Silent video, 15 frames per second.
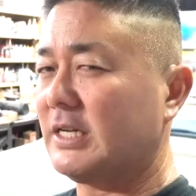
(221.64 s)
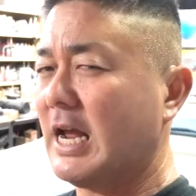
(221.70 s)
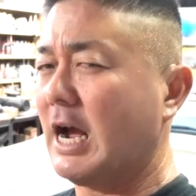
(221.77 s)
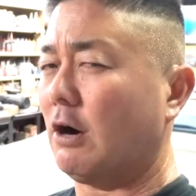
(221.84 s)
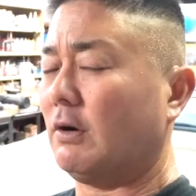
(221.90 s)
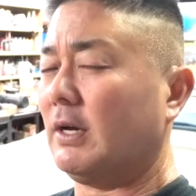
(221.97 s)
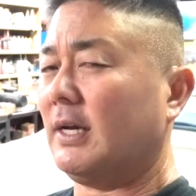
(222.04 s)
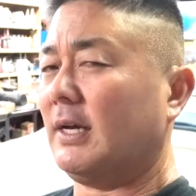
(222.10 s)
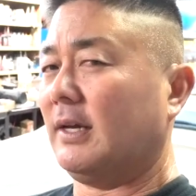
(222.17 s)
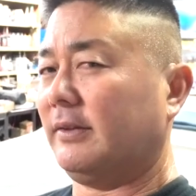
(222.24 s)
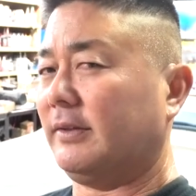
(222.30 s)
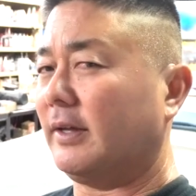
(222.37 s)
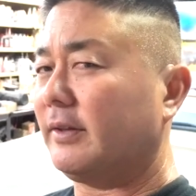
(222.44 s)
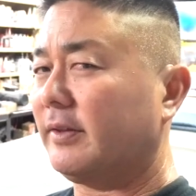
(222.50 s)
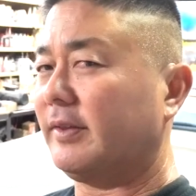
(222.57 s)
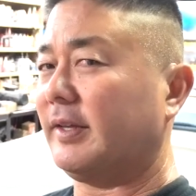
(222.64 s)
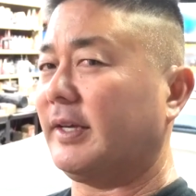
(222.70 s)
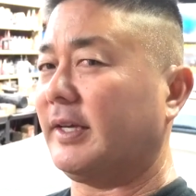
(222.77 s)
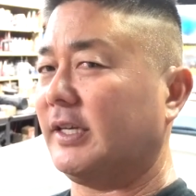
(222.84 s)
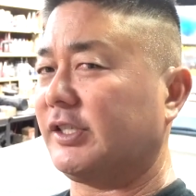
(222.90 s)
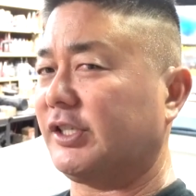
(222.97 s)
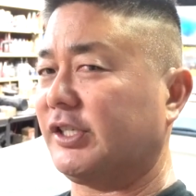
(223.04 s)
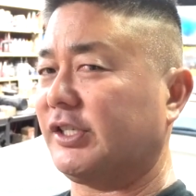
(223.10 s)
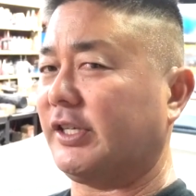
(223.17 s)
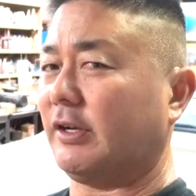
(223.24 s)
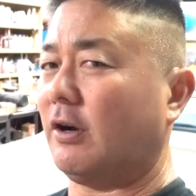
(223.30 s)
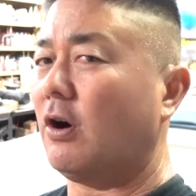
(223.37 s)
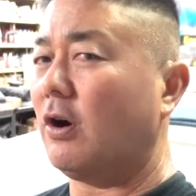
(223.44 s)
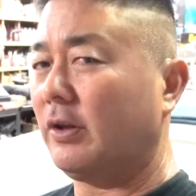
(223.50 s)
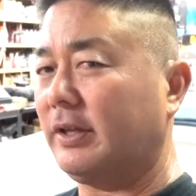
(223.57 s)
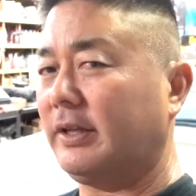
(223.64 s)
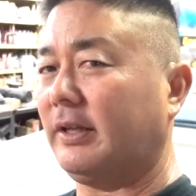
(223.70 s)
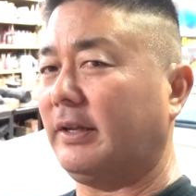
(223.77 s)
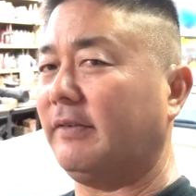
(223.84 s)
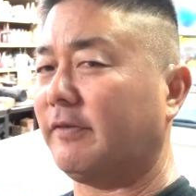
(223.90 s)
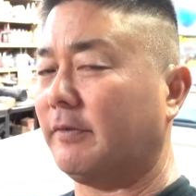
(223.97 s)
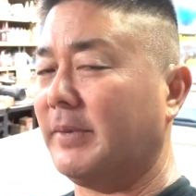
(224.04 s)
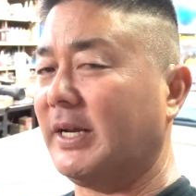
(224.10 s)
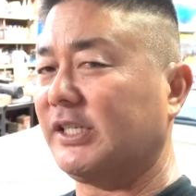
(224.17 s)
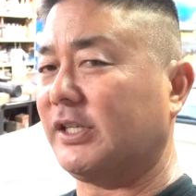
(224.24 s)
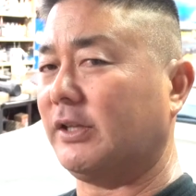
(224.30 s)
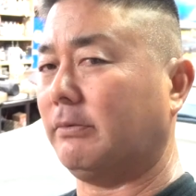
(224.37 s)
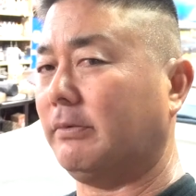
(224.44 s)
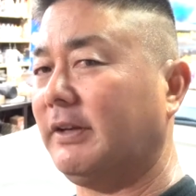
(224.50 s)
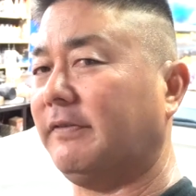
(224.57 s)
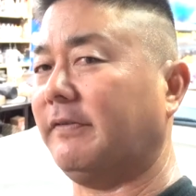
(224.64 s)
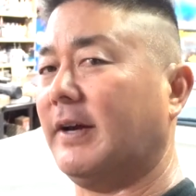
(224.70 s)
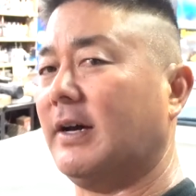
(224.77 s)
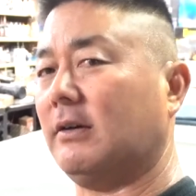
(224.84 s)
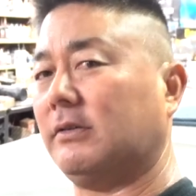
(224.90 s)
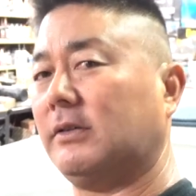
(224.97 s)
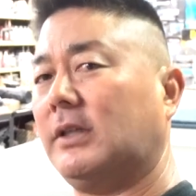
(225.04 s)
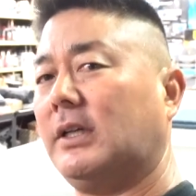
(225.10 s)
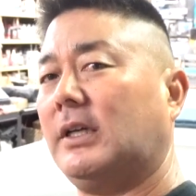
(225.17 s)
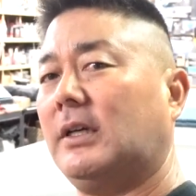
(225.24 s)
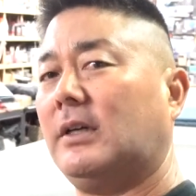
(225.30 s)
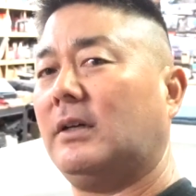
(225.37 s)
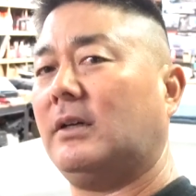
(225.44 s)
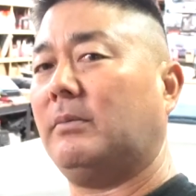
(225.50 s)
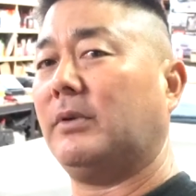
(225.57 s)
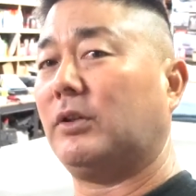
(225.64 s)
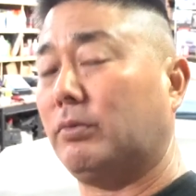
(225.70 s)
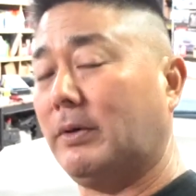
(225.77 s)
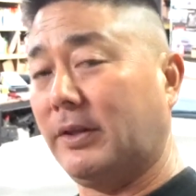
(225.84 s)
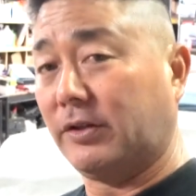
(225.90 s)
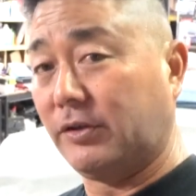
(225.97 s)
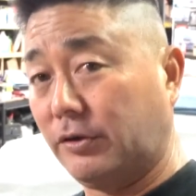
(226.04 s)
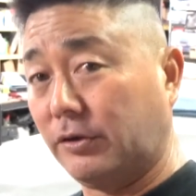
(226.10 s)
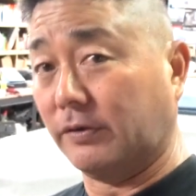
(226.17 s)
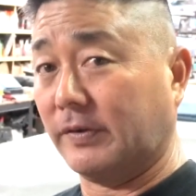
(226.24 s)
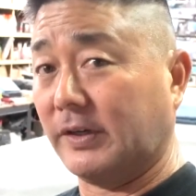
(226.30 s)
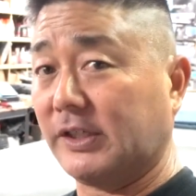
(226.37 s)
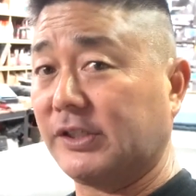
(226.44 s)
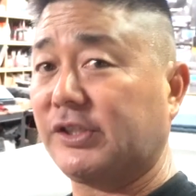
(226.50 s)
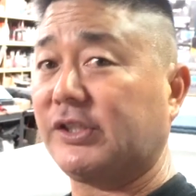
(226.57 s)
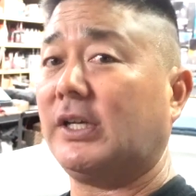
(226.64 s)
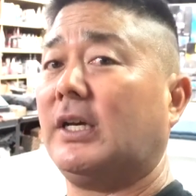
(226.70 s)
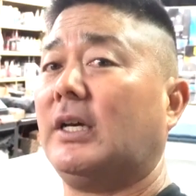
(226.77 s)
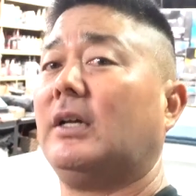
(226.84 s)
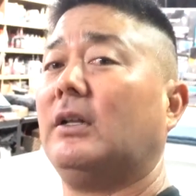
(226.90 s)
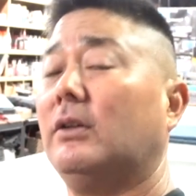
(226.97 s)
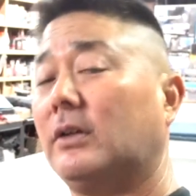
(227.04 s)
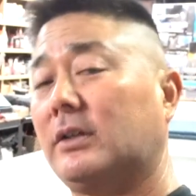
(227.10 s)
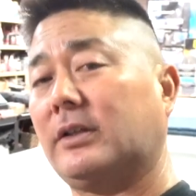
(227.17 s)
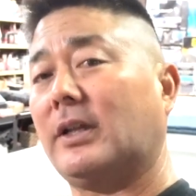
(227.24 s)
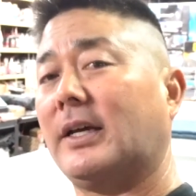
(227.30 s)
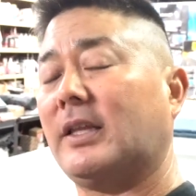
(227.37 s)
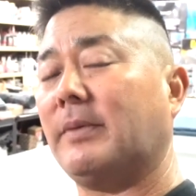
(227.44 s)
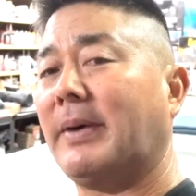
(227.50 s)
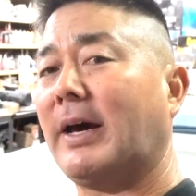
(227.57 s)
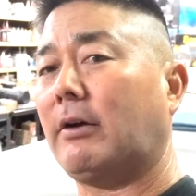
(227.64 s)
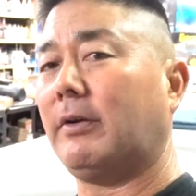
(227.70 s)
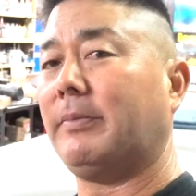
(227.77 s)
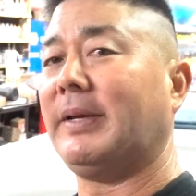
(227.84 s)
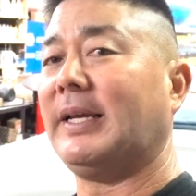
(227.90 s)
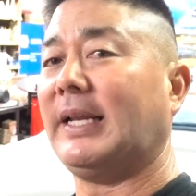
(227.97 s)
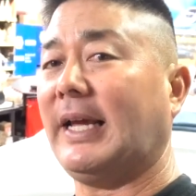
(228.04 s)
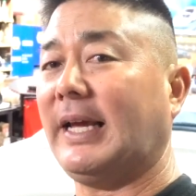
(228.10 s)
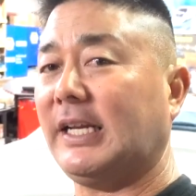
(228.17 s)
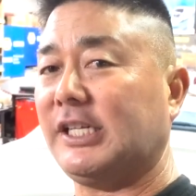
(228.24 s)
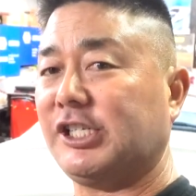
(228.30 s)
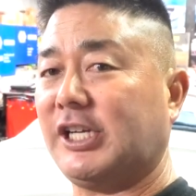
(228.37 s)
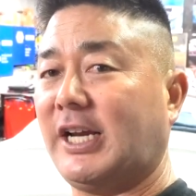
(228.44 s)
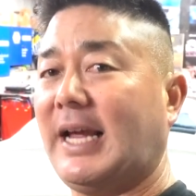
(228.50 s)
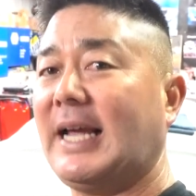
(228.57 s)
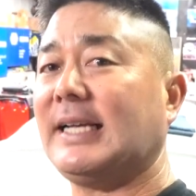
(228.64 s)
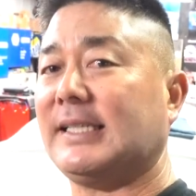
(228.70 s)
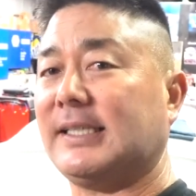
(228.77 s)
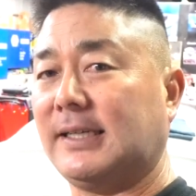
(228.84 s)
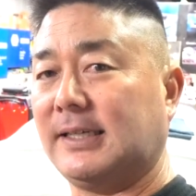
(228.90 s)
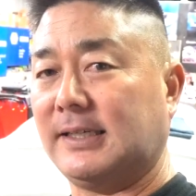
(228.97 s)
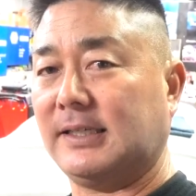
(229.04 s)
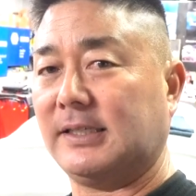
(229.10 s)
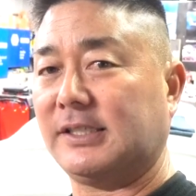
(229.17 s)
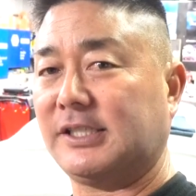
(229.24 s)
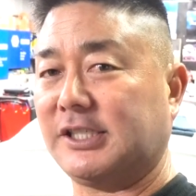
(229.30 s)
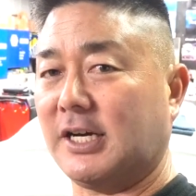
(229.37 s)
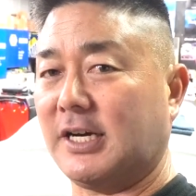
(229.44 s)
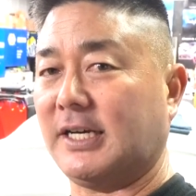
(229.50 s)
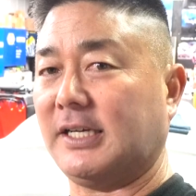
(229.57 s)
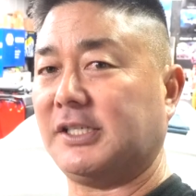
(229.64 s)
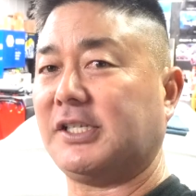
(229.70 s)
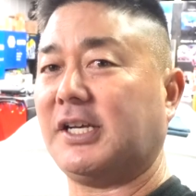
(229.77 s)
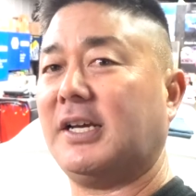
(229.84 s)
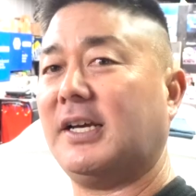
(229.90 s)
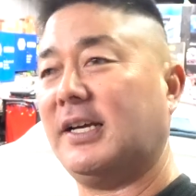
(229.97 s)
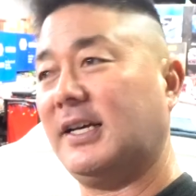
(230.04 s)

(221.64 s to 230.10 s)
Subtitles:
Now, the other thing is that all the information that we found between the two of us looked like the battery would be an H8 size.